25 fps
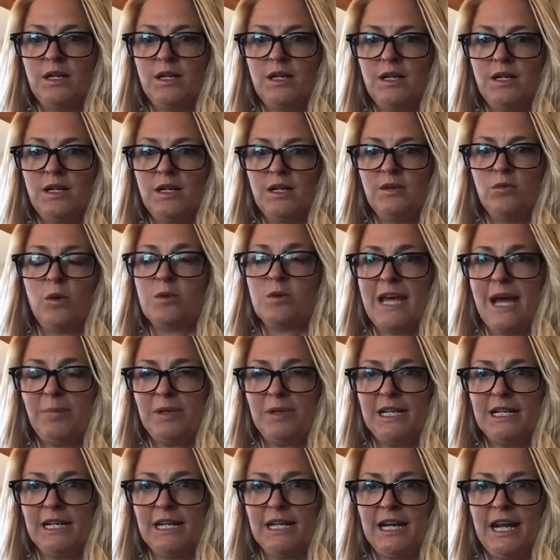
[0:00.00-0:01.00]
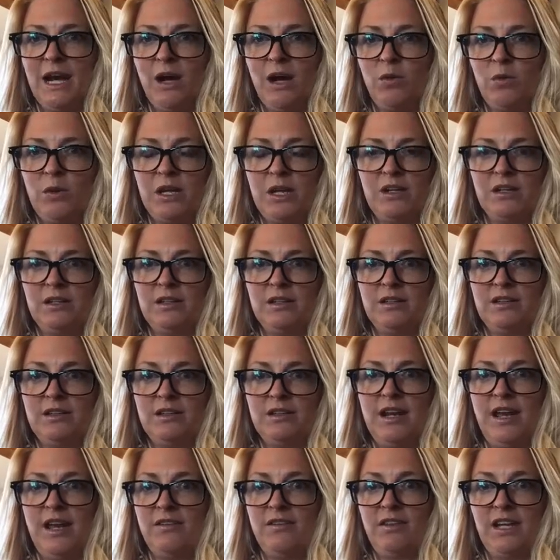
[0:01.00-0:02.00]
what was happening and how we could
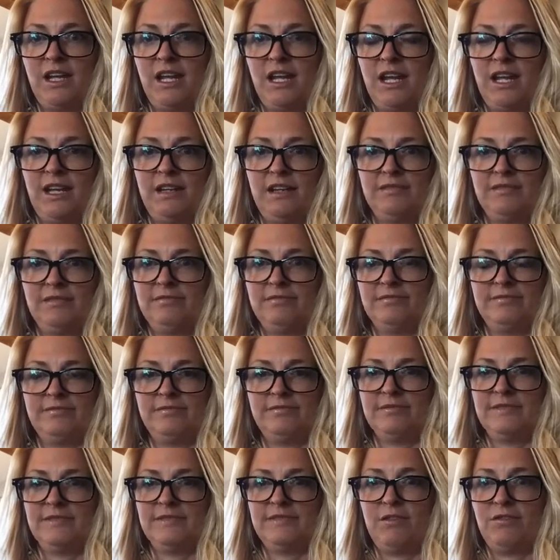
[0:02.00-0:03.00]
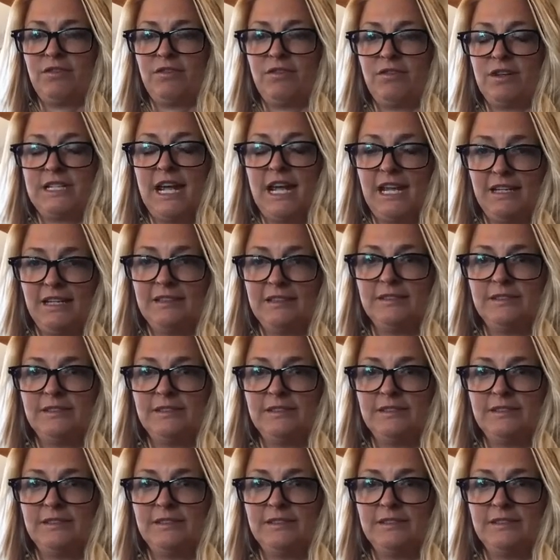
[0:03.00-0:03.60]
navigate every day.